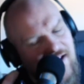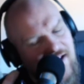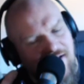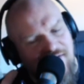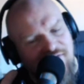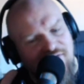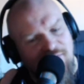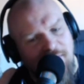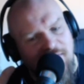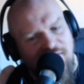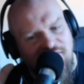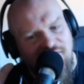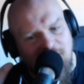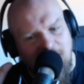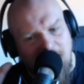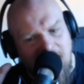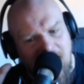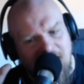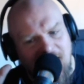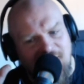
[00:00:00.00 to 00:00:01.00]
That is
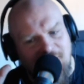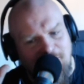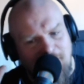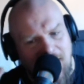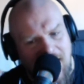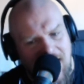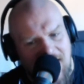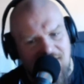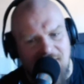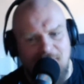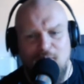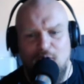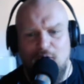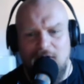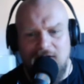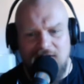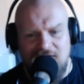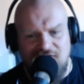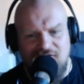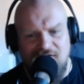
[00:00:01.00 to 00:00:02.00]
by the
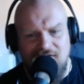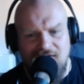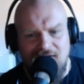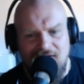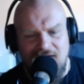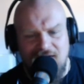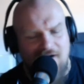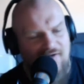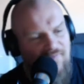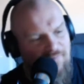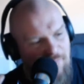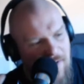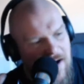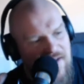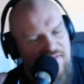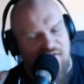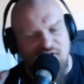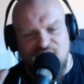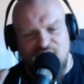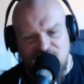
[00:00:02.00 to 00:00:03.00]
point. That's
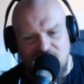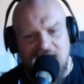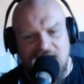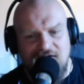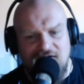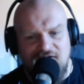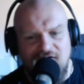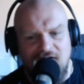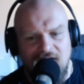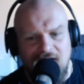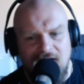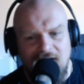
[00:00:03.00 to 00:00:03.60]
by the side.